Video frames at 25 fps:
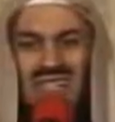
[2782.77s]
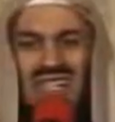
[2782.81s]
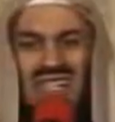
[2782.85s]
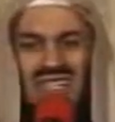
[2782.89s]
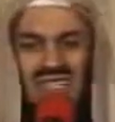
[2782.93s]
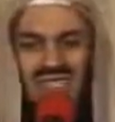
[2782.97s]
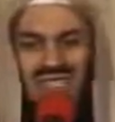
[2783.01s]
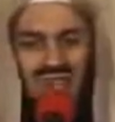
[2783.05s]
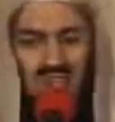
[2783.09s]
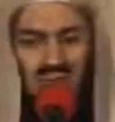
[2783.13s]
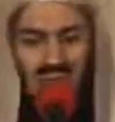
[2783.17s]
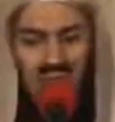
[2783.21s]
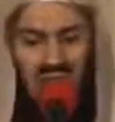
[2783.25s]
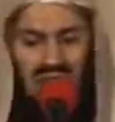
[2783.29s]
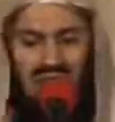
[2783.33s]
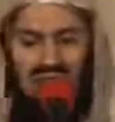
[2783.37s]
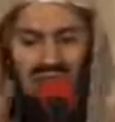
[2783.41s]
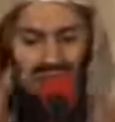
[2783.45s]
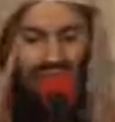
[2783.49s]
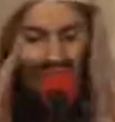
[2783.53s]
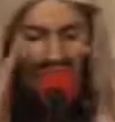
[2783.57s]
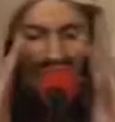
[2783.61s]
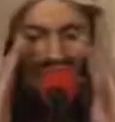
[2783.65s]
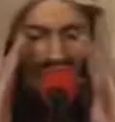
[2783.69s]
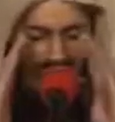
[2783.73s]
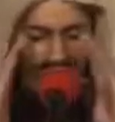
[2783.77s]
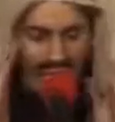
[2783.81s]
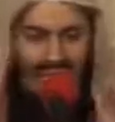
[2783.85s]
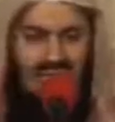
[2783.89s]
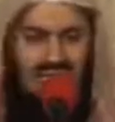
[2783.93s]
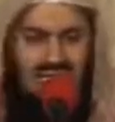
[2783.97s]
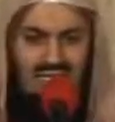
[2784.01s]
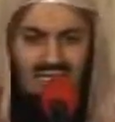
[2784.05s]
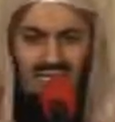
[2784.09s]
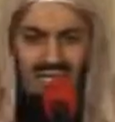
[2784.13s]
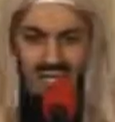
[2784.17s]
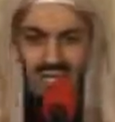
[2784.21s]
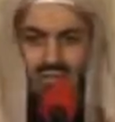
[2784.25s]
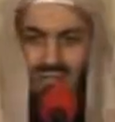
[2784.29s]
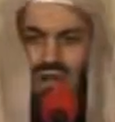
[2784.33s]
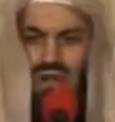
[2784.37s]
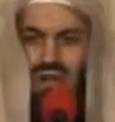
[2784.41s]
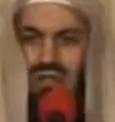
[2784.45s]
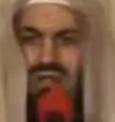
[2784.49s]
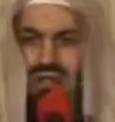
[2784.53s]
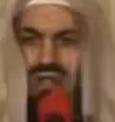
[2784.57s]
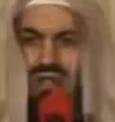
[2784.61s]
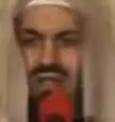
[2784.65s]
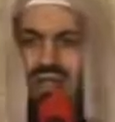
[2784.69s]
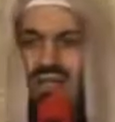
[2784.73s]
Just so that his eyes did
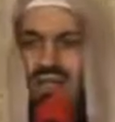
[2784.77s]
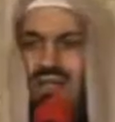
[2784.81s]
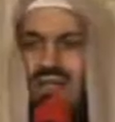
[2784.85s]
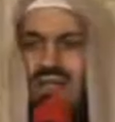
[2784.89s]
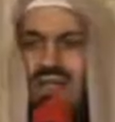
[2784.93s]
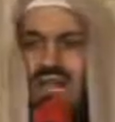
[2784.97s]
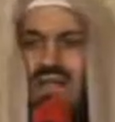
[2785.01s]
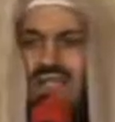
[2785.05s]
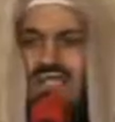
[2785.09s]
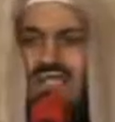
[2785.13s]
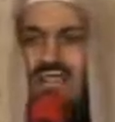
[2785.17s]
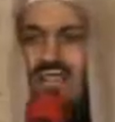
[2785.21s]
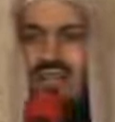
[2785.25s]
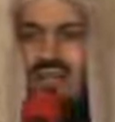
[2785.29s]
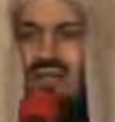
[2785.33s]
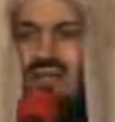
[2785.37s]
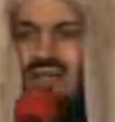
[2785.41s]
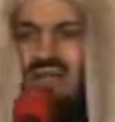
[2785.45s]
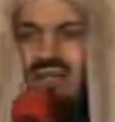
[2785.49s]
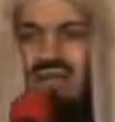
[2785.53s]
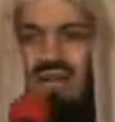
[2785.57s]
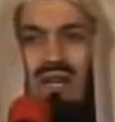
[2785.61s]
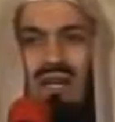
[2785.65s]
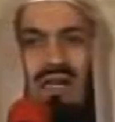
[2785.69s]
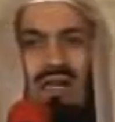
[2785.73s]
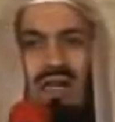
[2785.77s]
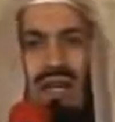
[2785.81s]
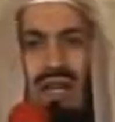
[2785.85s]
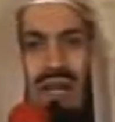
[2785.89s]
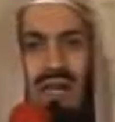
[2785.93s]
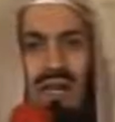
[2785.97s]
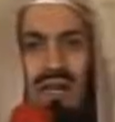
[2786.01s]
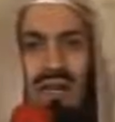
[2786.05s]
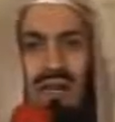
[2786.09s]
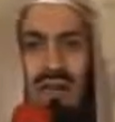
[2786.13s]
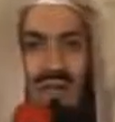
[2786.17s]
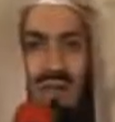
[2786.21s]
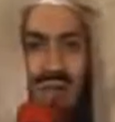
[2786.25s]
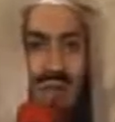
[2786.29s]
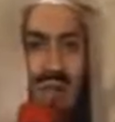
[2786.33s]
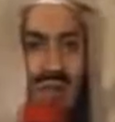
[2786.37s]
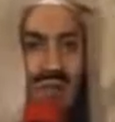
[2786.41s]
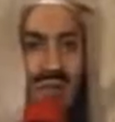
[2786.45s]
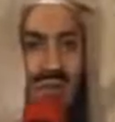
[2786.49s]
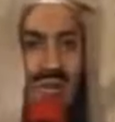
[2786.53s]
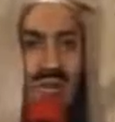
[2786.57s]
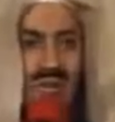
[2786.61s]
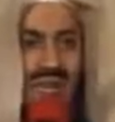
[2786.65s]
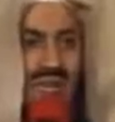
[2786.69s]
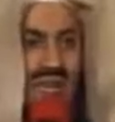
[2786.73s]
not gaze around here and there.
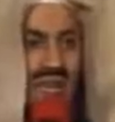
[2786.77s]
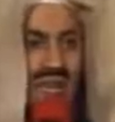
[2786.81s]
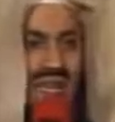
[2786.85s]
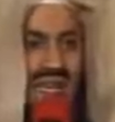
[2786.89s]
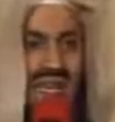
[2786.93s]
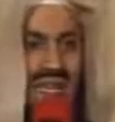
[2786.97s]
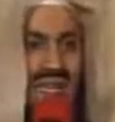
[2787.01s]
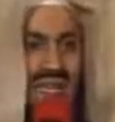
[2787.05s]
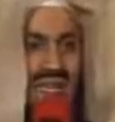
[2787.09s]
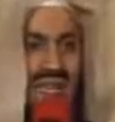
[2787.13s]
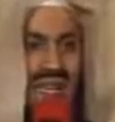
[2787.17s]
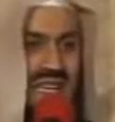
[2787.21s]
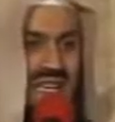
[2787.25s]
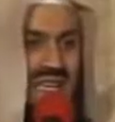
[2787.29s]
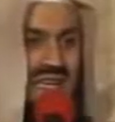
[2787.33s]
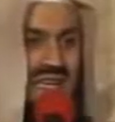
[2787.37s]
Musa alayhi